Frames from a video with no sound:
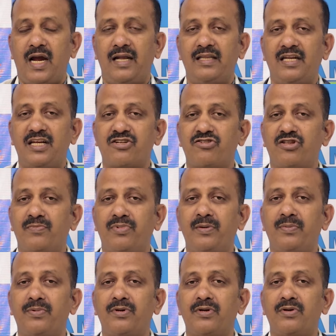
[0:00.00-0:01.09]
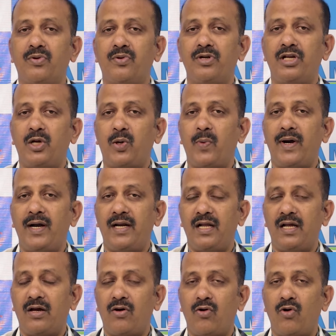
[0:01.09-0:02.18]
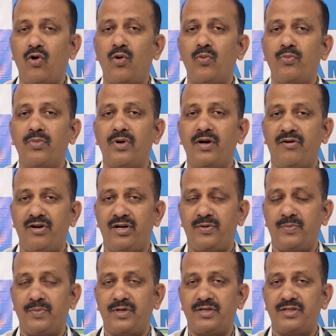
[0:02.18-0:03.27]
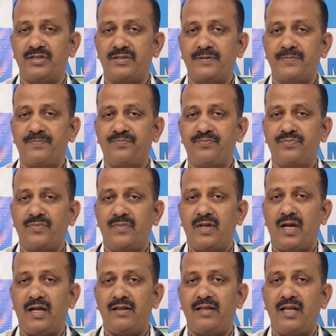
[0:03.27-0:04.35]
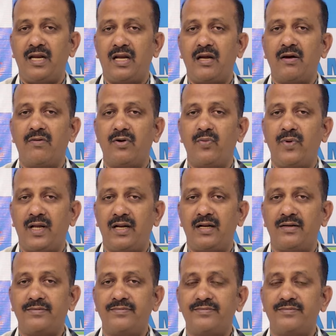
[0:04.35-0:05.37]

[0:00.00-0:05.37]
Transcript: and the rest of the people only required a home treatment and they recovered well.